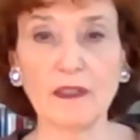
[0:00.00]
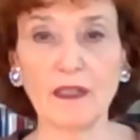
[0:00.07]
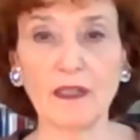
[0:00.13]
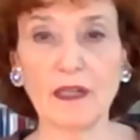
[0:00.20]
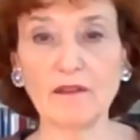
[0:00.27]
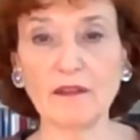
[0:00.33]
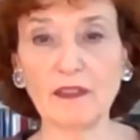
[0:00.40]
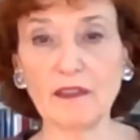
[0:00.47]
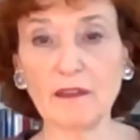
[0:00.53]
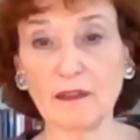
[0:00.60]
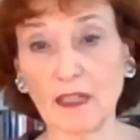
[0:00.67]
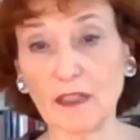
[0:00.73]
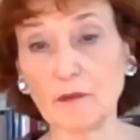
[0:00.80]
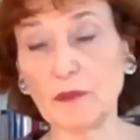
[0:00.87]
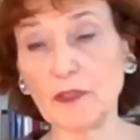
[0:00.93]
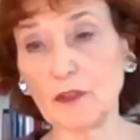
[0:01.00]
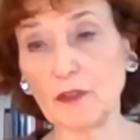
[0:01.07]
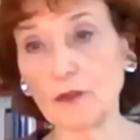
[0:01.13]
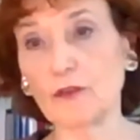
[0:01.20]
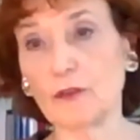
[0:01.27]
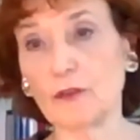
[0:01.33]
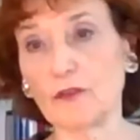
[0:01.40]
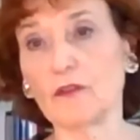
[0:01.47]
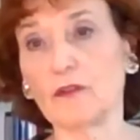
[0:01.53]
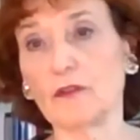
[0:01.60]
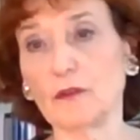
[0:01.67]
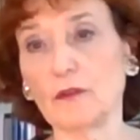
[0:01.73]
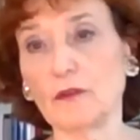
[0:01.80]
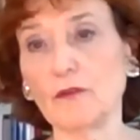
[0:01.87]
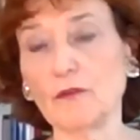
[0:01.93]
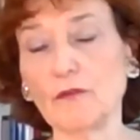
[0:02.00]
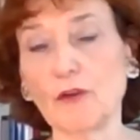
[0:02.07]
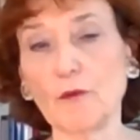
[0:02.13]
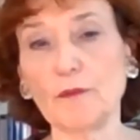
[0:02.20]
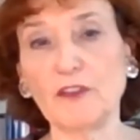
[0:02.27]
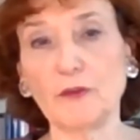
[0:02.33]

And I think that because Europe